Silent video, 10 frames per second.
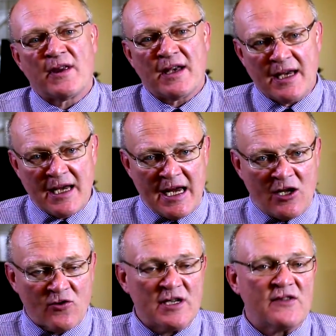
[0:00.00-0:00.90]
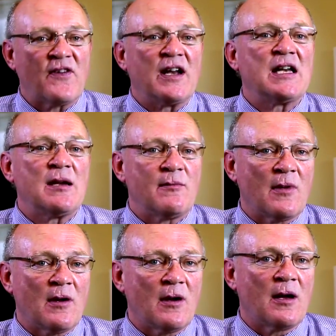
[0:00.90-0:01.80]
an increased funding
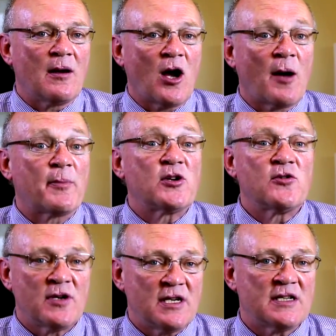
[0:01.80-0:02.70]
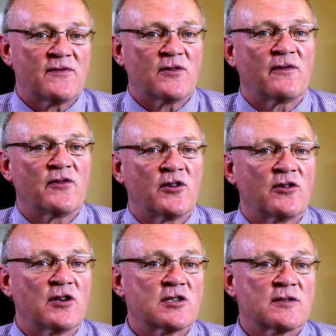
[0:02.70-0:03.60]
opportunities for
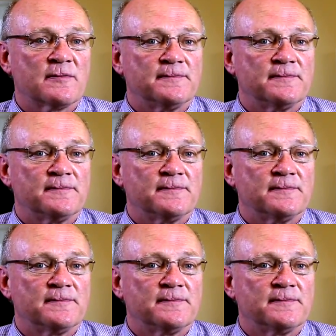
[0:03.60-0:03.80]
Nourish.